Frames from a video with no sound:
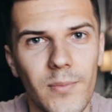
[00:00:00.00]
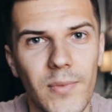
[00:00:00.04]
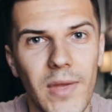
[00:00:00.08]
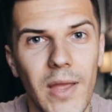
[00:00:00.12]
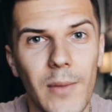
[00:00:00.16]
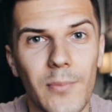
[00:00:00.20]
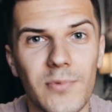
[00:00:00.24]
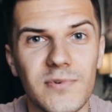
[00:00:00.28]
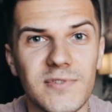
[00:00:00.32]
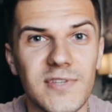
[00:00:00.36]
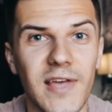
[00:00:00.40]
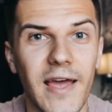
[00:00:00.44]

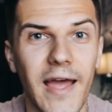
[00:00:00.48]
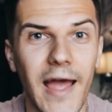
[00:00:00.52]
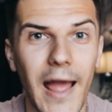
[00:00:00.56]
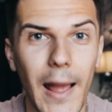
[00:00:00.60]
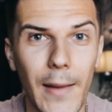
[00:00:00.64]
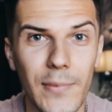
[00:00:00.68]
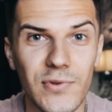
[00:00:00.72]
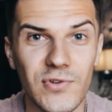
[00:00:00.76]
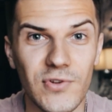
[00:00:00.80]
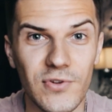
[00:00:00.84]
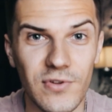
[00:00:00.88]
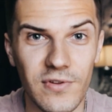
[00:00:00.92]
It was
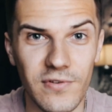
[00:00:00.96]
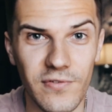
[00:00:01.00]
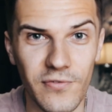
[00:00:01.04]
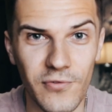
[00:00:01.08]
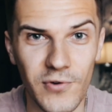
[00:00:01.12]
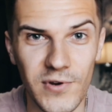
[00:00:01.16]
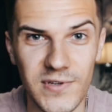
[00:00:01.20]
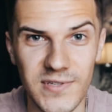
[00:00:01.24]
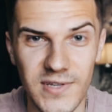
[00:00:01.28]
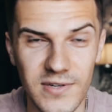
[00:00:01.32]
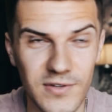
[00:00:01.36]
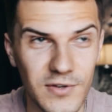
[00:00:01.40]
absolutely
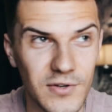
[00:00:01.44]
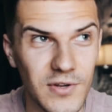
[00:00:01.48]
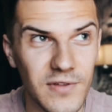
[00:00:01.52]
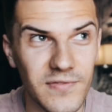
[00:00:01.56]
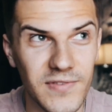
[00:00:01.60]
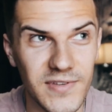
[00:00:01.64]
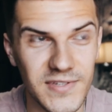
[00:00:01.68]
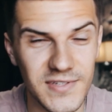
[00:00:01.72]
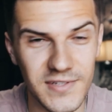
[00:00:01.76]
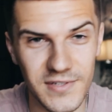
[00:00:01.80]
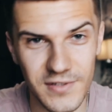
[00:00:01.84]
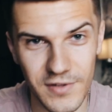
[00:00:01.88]
freezing. I don't know if
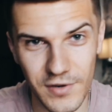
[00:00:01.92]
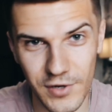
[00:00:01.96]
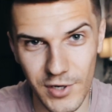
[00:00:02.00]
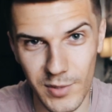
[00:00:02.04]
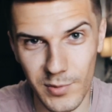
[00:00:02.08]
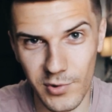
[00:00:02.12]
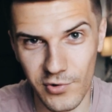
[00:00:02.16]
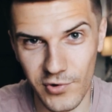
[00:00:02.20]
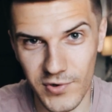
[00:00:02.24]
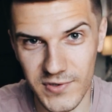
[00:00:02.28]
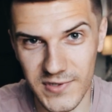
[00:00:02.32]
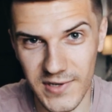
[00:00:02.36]
this is gonna
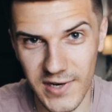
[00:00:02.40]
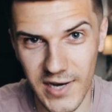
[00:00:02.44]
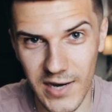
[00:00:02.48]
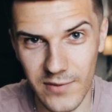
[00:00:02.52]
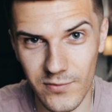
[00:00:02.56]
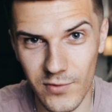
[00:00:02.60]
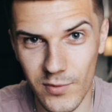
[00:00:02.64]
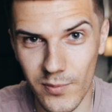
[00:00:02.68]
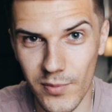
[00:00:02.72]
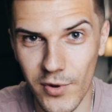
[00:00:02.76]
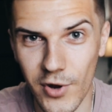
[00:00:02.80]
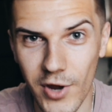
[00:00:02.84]
come across on
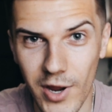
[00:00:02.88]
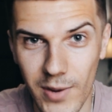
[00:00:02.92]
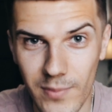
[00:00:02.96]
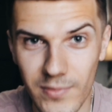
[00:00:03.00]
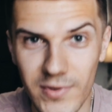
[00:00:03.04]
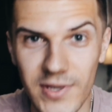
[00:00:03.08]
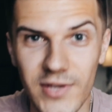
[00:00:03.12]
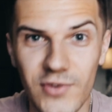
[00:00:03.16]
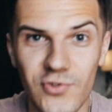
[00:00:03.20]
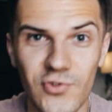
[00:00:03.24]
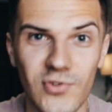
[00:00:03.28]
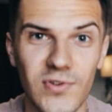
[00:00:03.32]
camera, but I'm
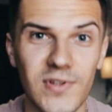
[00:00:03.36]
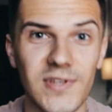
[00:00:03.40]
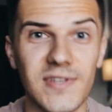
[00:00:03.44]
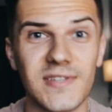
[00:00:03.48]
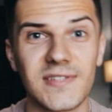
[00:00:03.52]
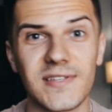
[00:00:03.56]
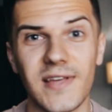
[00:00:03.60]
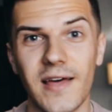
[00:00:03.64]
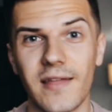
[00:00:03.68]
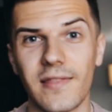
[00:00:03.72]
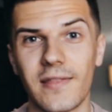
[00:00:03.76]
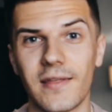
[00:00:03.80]
literally
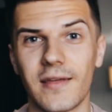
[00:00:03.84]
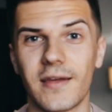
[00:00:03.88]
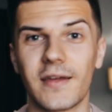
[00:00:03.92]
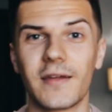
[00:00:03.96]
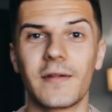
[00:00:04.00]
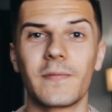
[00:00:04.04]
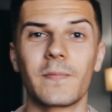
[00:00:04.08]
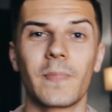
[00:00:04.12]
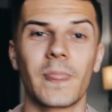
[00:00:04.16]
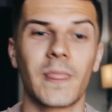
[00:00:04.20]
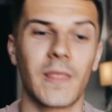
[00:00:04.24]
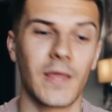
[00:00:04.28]
sat
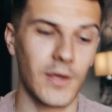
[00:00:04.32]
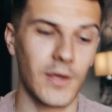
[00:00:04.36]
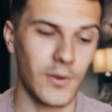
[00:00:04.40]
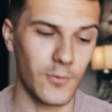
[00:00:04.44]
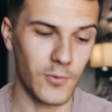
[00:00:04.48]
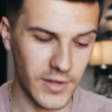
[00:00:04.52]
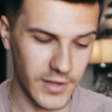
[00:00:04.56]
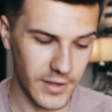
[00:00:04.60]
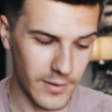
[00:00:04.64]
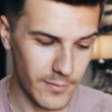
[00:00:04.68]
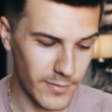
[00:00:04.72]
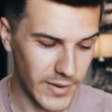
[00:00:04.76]
there
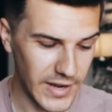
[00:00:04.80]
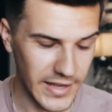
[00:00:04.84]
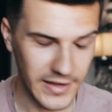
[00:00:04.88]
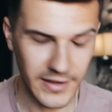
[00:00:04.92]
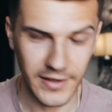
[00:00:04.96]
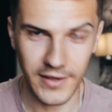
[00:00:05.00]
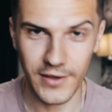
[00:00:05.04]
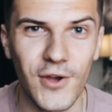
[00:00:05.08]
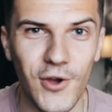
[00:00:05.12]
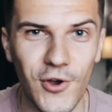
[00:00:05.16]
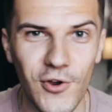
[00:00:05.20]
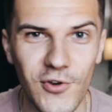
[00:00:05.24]
like a
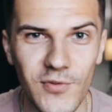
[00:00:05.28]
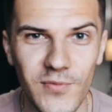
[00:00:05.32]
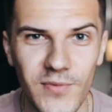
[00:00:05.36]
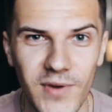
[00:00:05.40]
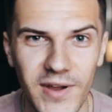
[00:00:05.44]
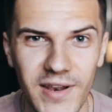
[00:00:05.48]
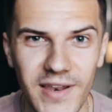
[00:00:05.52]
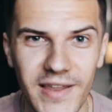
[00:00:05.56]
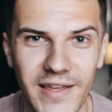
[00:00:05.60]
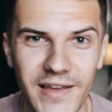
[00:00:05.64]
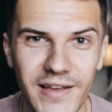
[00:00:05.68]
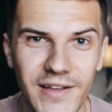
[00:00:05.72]
blanket over
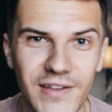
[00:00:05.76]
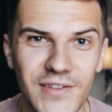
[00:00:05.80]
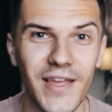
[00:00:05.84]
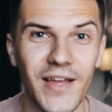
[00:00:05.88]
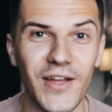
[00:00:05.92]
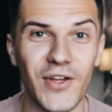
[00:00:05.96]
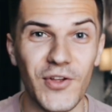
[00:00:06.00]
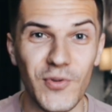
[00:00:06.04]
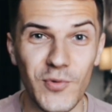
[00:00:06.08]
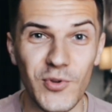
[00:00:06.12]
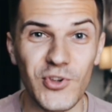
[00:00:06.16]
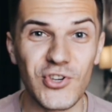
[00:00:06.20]
my legs,
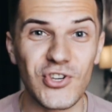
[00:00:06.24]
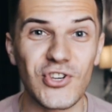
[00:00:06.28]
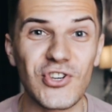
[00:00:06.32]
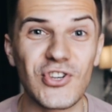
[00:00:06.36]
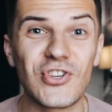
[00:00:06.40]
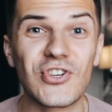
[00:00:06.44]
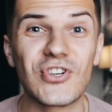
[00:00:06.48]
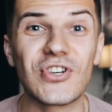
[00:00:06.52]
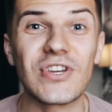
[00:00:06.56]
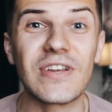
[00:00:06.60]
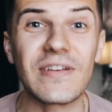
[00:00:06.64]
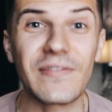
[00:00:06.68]

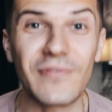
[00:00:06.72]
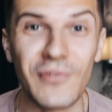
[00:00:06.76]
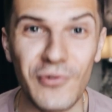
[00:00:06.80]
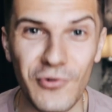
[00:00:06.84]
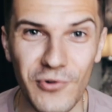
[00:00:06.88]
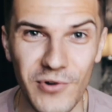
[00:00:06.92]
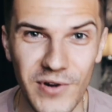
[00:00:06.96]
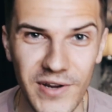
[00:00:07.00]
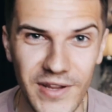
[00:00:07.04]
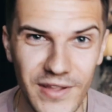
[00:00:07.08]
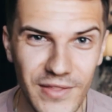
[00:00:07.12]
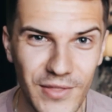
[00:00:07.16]

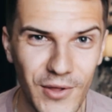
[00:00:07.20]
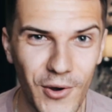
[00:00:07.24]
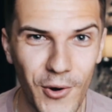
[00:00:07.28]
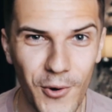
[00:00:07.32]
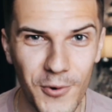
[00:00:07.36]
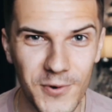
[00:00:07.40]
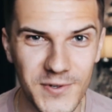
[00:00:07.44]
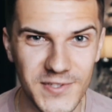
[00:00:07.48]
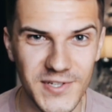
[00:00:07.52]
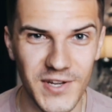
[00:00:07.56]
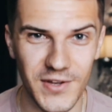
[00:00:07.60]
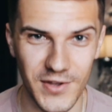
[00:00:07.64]
shivering the
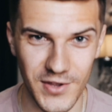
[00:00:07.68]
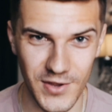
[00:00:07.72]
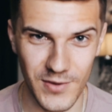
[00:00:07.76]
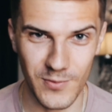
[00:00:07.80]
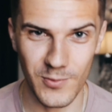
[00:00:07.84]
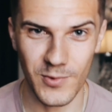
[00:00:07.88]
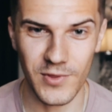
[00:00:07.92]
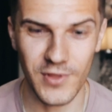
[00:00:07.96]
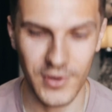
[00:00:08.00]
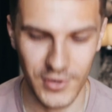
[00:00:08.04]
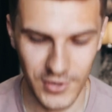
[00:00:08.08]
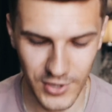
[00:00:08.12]
whole time
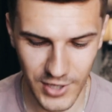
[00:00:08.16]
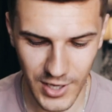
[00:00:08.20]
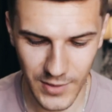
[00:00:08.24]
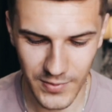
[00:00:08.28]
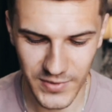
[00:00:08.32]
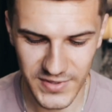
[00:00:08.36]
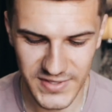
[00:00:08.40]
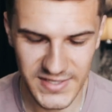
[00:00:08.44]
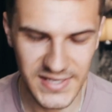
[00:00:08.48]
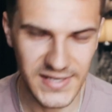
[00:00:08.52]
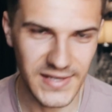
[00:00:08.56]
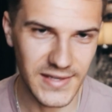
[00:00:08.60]
with like a cup
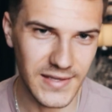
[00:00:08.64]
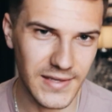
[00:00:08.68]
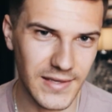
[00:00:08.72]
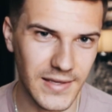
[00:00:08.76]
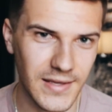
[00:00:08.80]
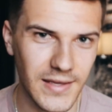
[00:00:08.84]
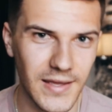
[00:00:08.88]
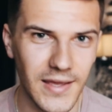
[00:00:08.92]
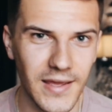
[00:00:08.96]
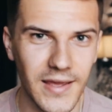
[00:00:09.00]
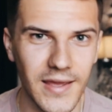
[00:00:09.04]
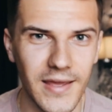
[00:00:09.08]
of
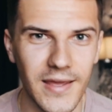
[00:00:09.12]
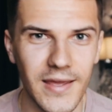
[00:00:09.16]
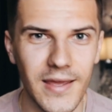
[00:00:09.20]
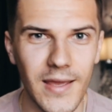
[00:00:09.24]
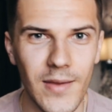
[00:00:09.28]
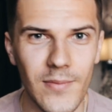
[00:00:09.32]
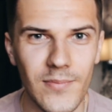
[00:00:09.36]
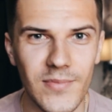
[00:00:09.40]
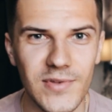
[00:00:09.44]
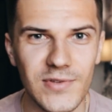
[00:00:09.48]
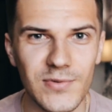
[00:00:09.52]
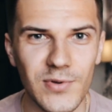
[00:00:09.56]
tea
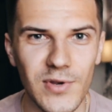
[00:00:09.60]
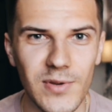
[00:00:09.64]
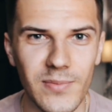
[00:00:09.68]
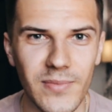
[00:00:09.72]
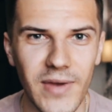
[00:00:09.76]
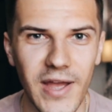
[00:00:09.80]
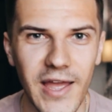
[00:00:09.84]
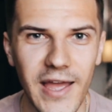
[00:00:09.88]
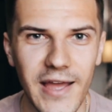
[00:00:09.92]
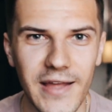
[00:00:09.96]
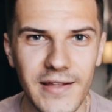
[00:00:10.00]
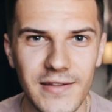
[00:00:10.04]
in between
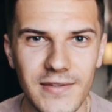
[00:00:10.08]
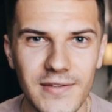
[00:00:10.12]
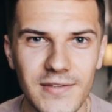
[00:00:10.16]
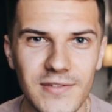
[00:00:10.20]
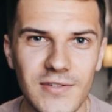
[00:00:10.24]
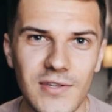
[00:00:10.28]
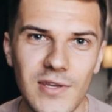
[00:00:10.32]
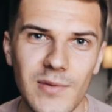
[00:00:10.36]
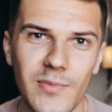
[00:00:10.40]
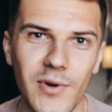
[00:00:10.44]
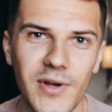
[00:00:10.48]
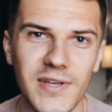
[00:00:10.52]
my hands,
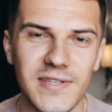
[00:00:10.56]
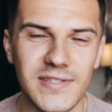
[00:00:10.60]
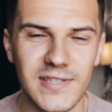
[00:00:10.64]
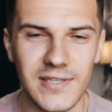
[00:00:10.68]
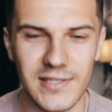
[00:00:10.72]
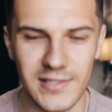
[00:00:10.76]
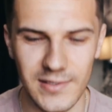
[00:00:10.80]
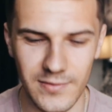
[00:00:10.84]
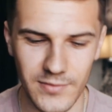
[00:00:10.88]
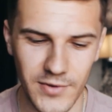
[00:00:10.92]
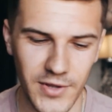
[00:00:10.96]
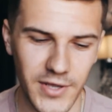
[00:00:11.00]
so you might see
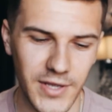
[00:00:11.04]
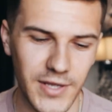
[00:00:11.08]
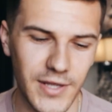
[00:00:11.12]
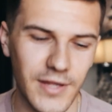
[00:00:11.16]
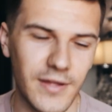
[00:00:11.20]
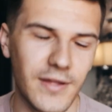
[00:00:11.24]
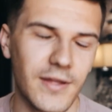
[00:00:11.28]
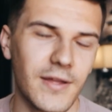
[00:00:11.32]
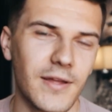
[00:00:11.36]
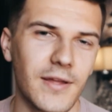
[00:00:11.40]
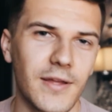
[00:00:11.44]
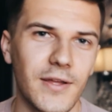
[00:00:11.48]
some like
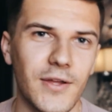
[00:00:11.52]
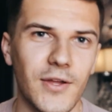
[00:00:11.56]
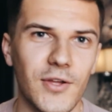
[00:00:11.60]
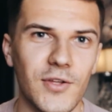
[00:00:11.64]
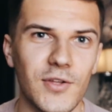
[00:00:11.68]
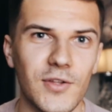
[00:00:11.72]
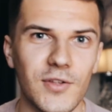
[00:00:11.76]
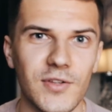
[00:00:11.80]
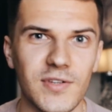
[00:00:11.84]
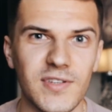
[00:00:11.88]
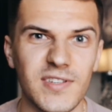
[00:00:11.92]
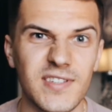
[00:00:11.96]

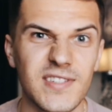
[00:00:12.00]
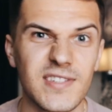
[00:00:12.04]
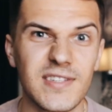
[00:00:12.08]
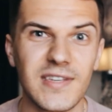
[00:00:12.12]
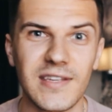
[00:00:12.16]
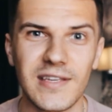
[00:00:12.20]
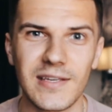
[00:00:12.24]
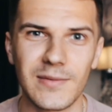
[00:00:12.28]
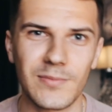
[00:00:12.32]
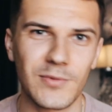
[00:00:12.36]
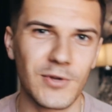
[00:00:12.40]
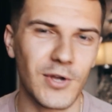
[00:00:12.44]

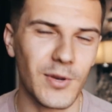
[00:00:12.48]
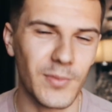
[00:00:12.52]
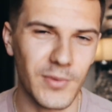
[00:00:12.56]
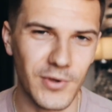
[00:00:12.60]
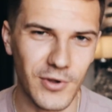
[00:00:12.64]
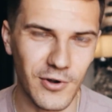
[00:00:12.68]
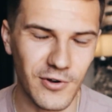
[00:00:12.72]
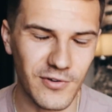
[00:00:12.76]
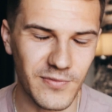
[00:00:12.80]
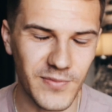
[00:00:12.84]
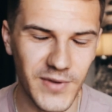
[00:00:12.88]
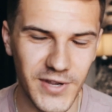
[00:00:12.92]
steam
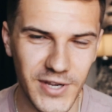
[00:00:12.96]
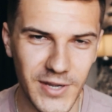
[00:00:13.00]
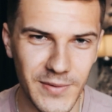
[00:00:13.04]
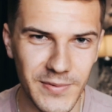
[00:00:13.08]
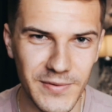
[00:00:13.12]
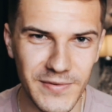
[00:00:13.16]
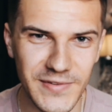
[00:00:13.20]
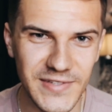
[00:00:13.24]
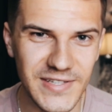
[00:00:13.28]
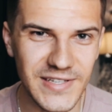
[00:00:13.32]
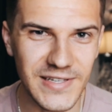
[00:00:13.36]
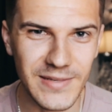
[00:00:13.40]
coming off my cup
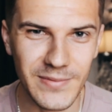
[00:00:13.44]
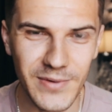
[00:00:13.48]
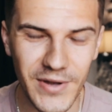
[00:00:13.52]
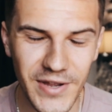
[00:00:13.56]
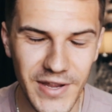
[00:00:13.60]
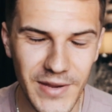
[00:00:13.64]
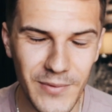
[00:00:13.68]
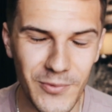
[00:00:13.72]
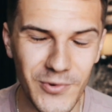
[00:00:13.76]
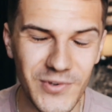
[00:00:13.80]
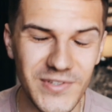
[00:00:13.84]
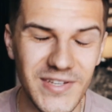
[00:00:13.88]
of tea, but
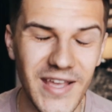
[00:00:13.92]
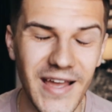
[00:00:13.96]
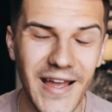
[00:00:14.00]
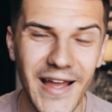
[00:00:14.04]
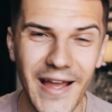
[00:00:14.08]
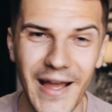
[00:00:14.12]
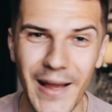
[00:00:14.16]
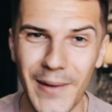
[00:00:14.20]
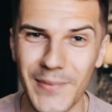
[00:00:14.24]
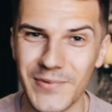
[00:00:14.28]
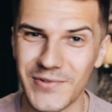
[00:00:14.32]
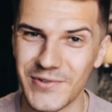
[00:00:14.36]
it was
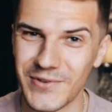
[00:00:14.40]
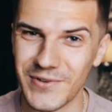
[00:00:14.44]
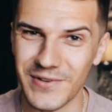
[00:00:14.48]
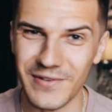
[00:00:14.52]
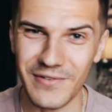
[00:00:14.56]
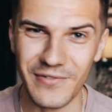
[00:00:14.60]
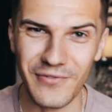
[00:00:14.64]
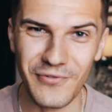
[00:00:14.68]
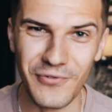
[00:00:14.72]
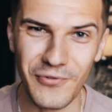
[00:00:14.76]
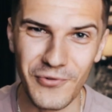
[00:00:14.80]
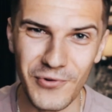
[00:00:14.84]
absolutely
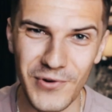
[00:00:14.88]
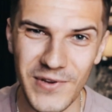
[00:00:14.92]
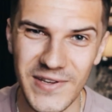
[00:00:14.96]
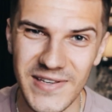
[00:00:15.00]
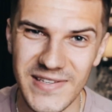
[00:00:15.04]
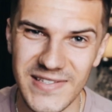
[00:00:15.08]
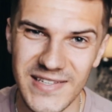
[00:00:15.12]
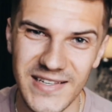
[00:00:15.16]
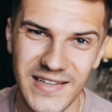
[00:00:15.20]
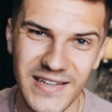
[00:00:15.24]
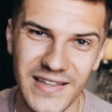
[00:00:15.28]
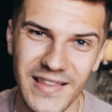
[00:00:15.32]

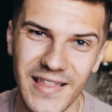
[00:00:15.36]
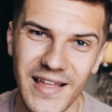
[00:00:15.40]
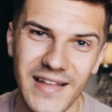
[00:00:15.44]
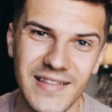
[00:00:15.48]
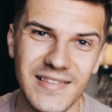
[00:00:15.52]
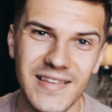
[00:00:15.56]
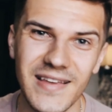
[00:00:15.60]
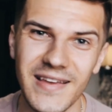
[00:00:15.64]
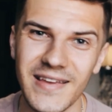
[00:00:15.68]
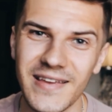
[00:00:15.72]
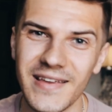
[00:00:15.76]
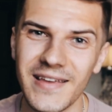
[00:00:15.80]
freezing
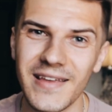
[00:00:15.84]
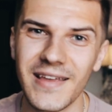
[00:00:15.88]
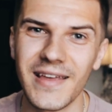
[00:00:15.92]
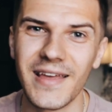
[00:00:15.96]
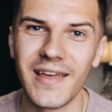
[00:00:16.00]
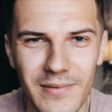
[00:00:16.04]
that day.